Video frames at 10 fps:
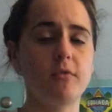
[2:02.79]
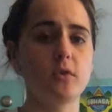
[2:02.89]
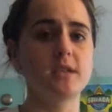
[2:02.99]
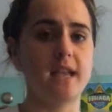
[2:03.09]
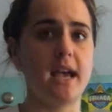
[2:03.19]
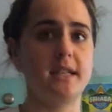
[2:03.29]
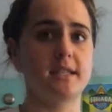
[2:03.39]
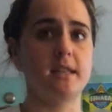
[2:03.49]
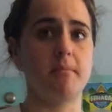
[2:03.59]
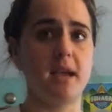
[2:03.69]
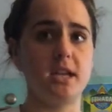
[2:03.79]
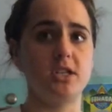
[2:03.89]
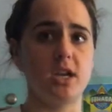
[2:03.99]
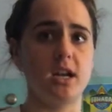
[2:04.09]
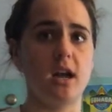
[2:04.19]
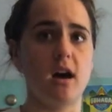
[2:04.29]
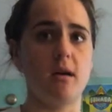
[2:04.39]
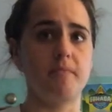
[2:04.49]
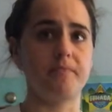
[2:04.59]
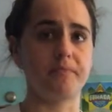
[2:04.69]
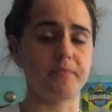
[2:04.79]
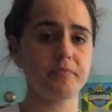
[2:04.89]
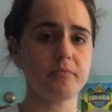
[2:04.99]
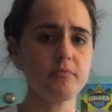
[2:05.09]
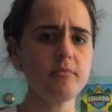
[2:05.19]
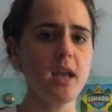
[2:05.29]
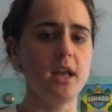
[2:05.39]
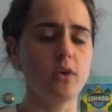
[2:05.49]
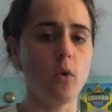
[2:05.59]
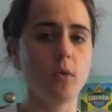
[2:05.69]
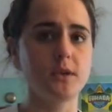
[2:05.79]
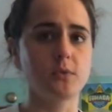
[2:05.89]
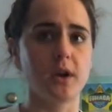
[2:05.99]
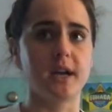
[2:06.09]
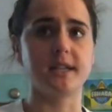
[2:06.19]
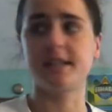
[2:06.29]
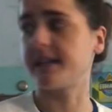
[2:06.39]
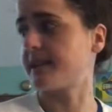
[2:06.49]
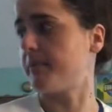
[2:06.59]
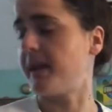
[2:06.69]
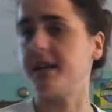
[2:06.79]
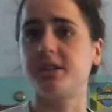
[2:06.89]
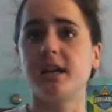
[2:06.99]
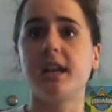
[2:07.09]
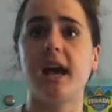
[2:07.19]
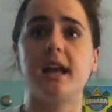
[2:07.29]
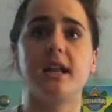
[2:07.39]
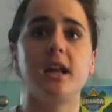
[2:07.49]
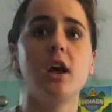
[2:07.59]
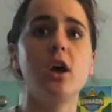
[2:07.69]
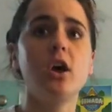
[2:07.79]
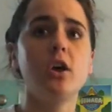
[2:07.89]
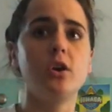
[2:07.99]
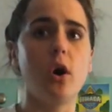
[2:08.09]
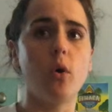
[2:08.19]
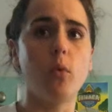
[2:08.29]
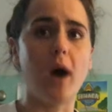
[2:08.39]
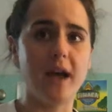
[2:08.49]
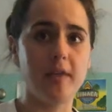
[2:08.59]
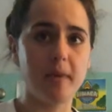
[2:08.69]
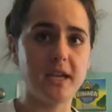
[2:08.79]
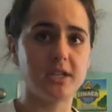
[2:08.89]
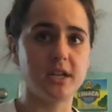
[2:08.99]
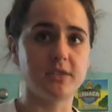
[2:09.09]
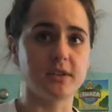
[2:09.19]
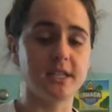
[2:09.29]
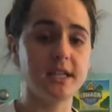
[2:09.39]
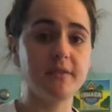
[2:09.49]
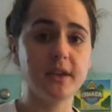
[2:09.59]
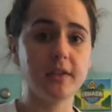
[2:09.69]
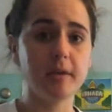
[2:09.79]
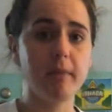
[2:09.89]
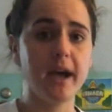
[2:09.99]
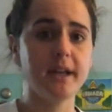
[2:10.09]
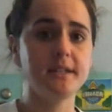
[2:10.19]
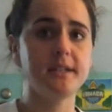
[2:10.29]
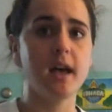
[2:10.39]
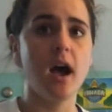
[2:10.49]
course, ask the patient. And you always want to assess the patient and know why the patient is receiving their meds.